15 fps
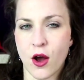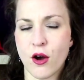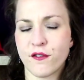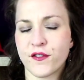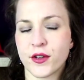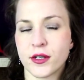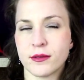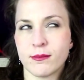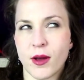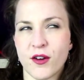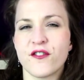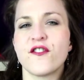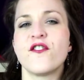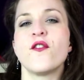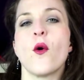often
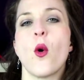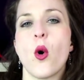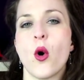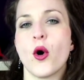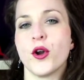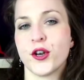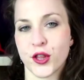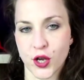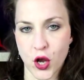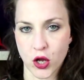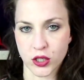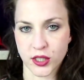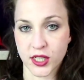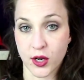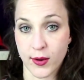afford the
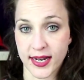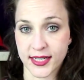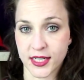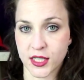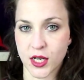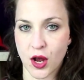consequences